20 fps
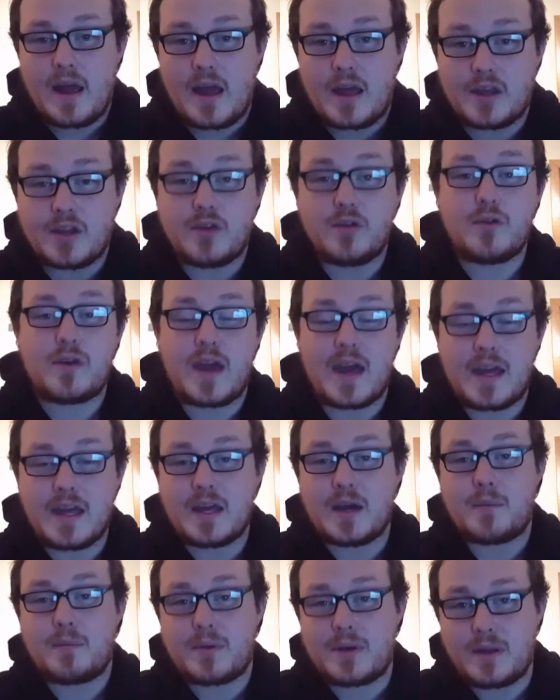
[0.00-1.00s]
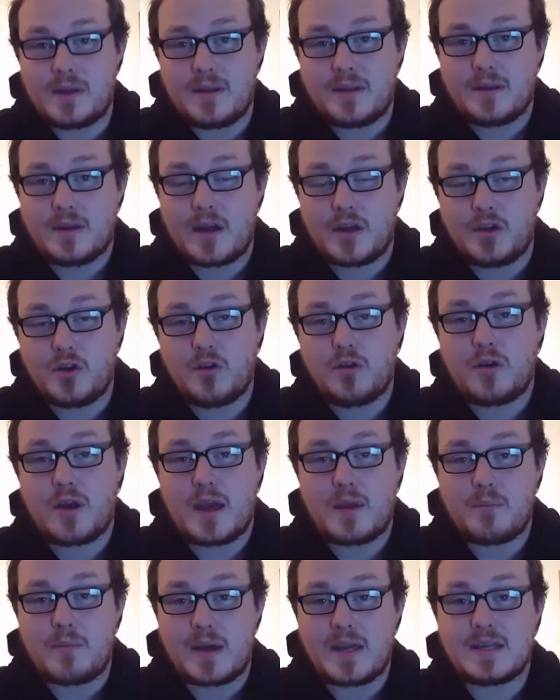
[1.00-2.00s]
a UK company, a
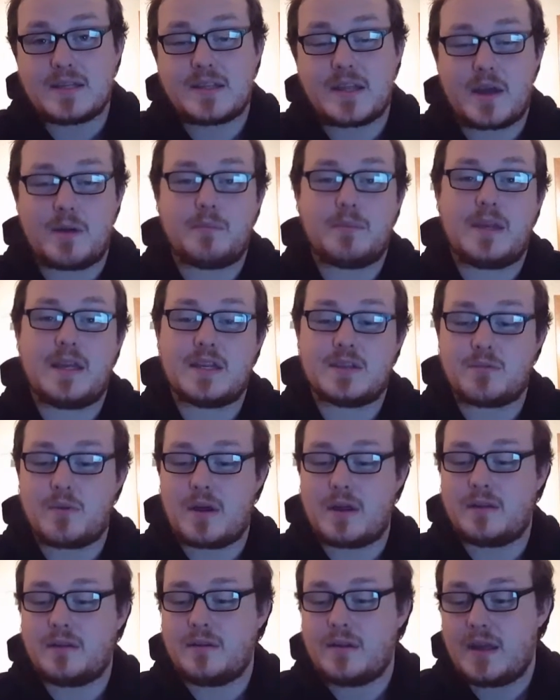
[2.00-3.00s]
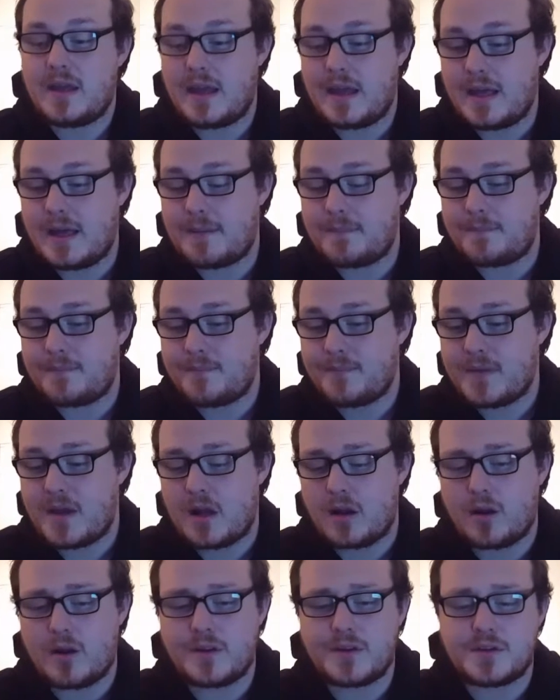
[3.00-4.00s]
UK based company as well.
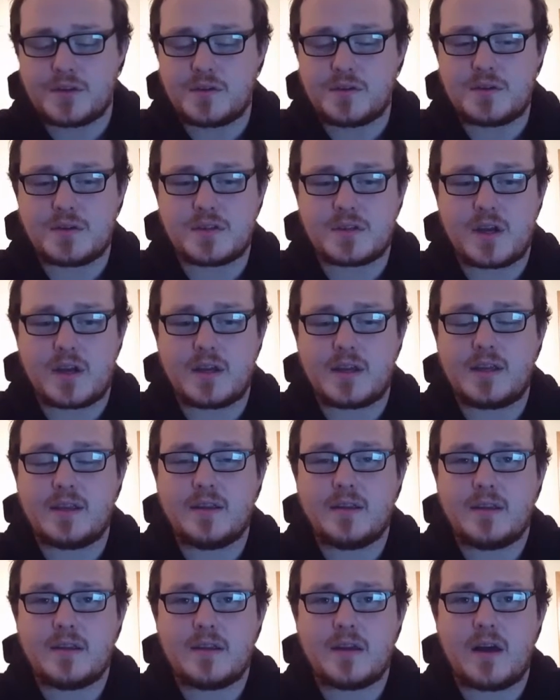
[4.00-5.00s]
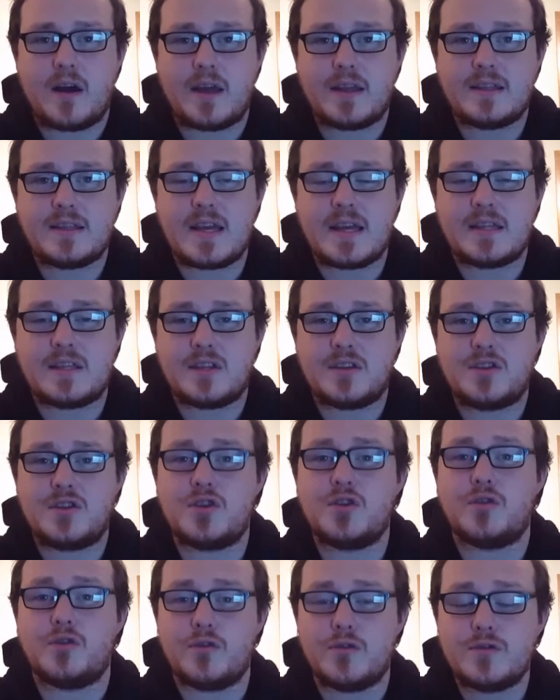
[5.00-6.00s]
A lot of the juices I tend to
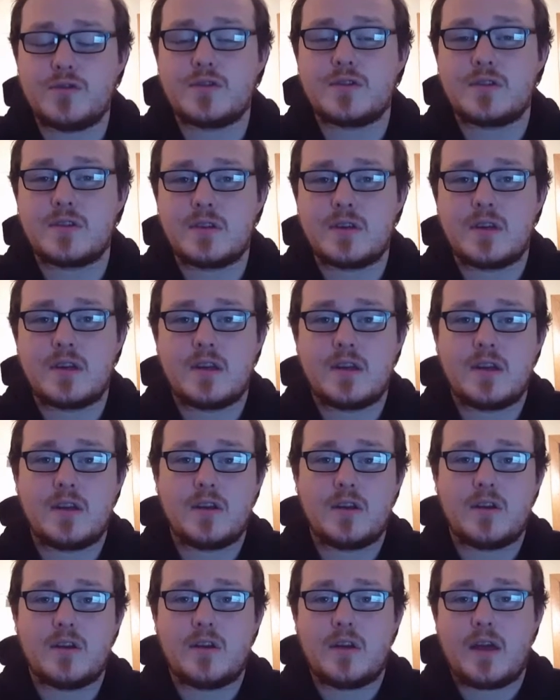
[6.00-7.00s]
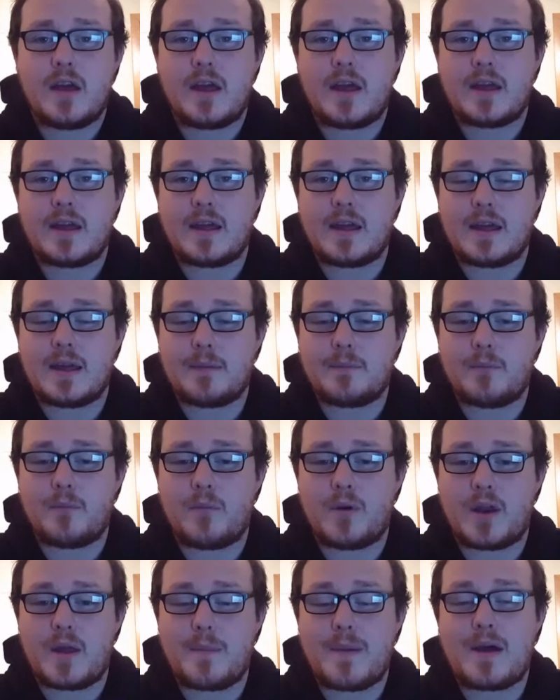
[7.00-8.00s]
choose
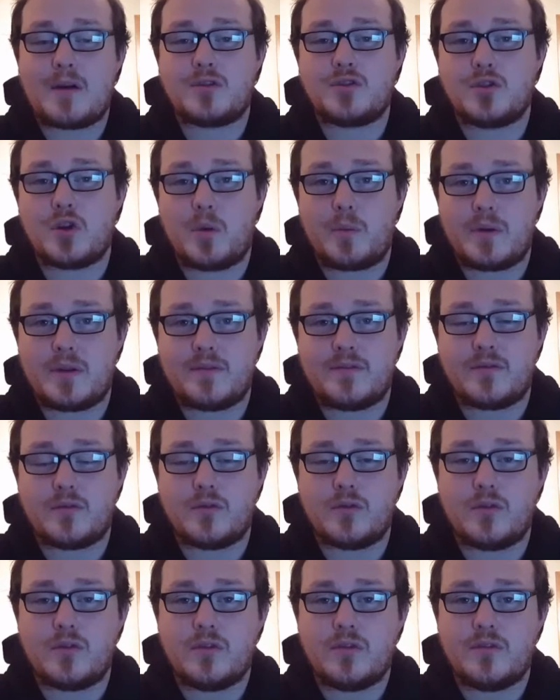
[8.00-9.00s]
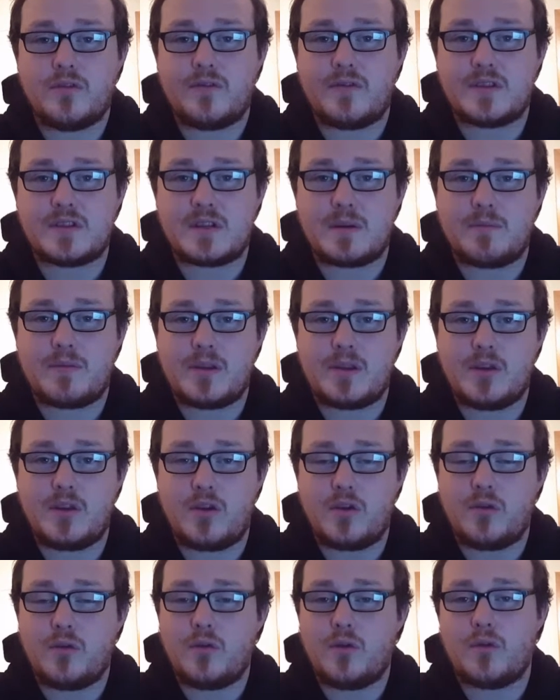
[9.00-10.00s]
when I'm out shopping for something
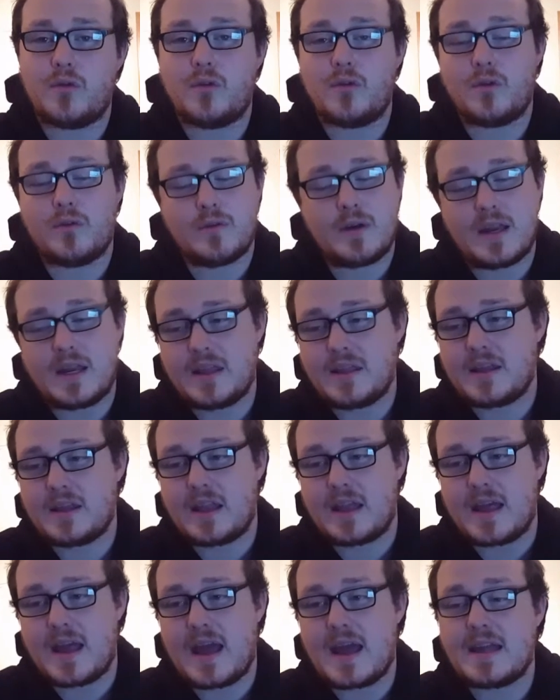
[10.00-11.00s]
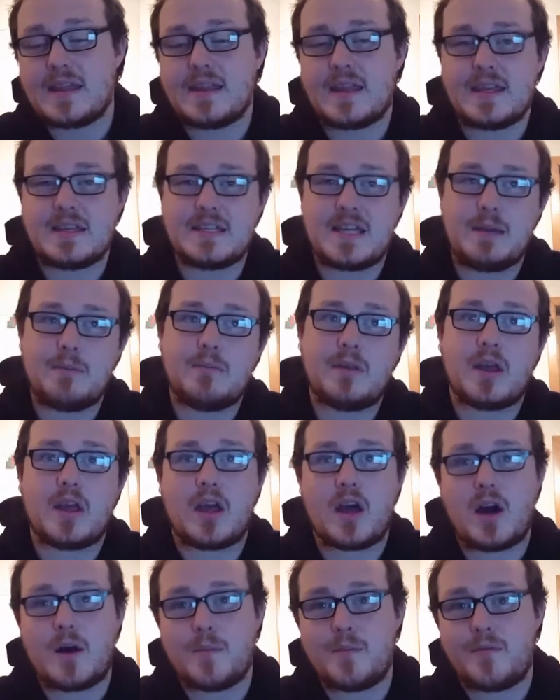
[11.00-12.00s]
new or anything like that, they seem to
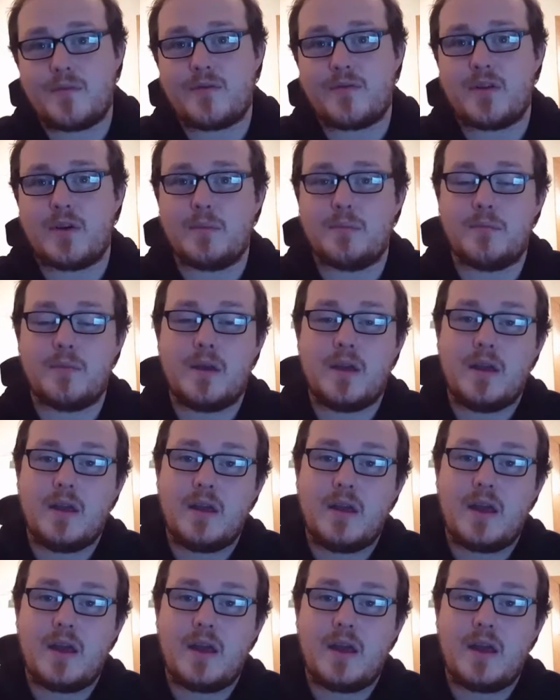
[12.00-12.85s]
come from